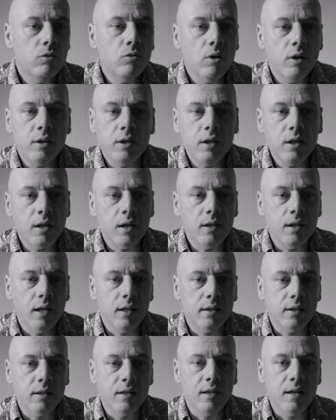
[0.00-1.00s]
So I think
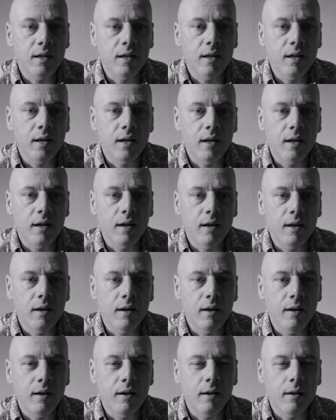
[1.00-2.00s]
that
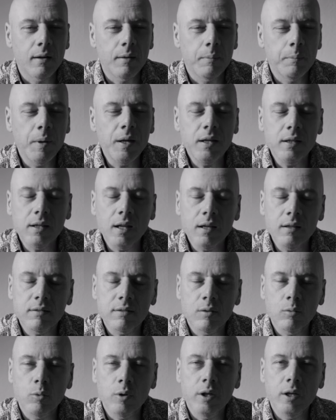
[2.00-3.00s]
many
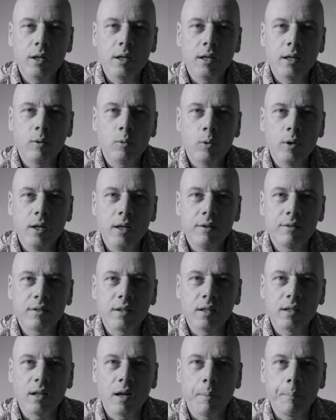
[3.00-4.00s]
times we
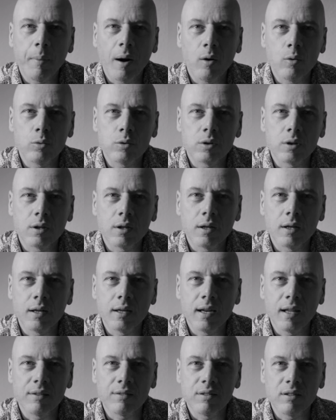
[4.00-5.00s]
listen about
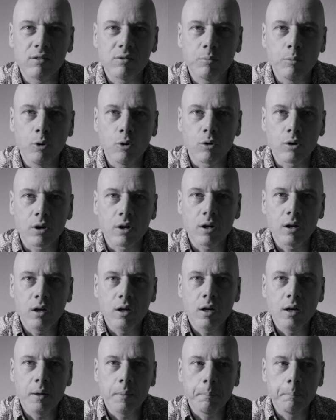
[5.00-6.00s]
less is more,
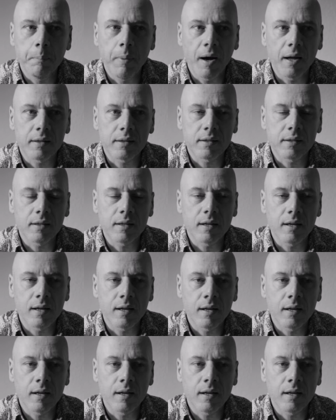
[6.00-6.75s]
but